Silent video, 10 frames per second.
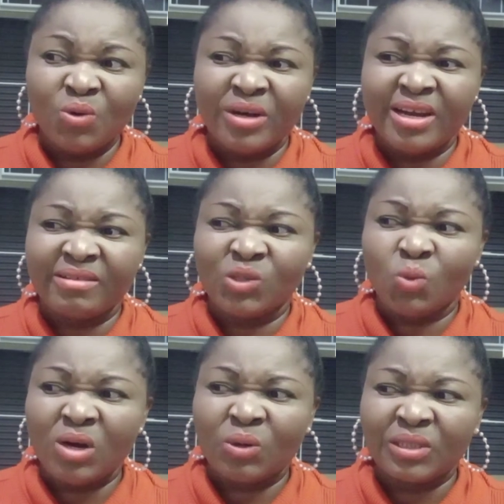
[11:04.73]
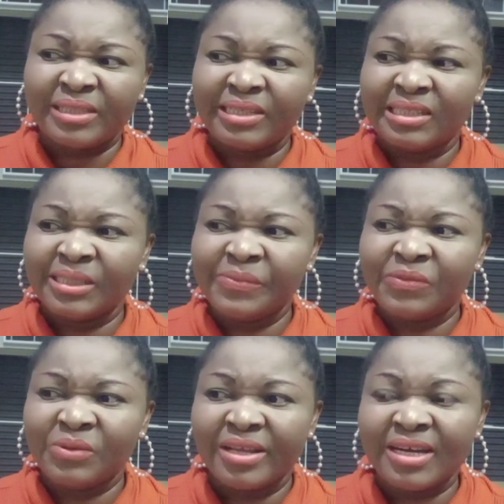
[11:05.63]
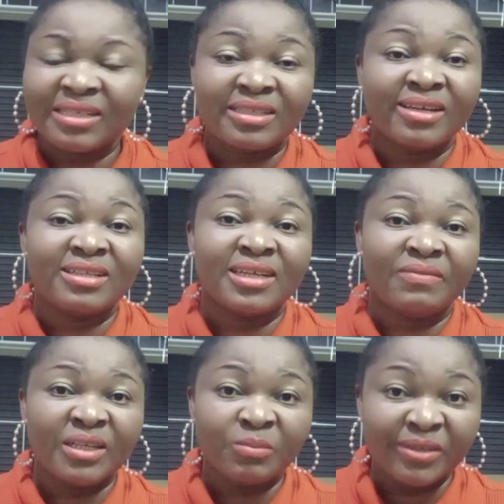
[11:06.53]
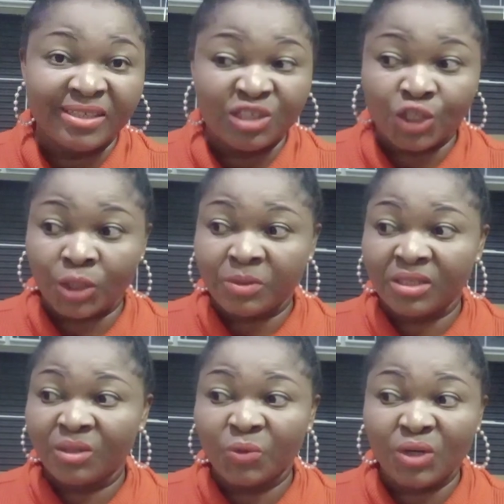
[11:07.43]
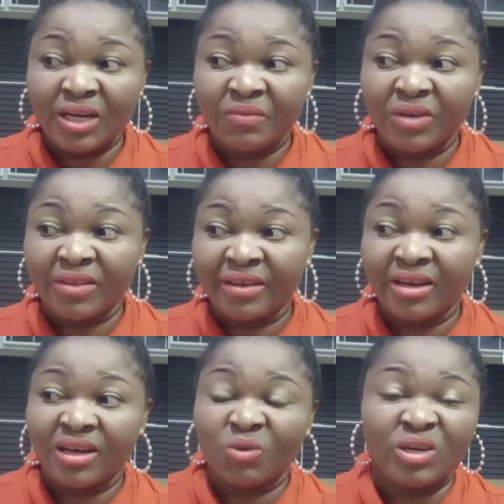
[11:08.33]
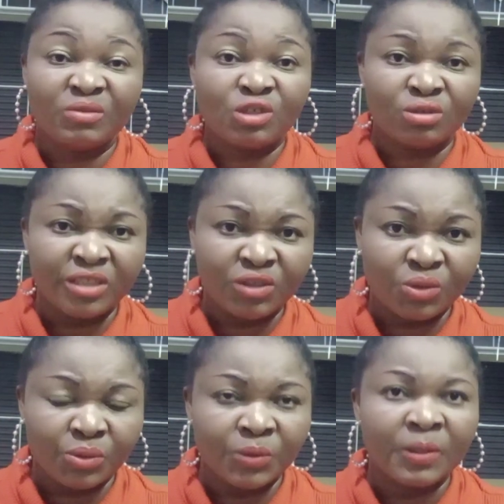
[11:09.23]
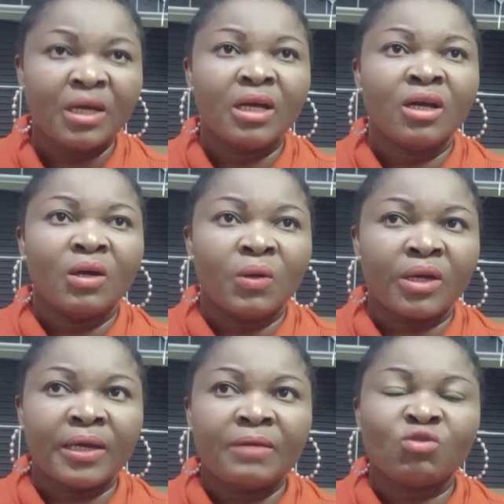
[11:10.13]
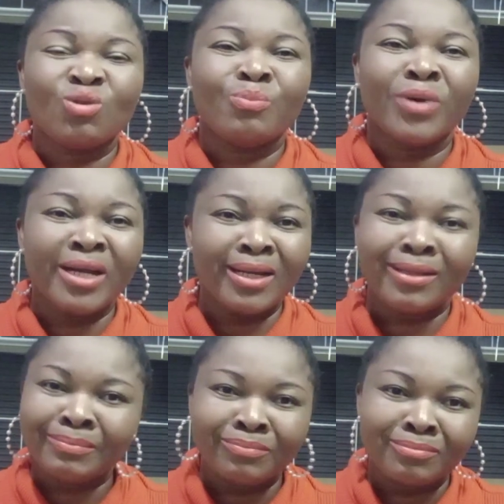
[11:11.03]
Though there is one alternative to that is available in the shops here. We don't have it here, and I would have shown it to you. Okay, so bring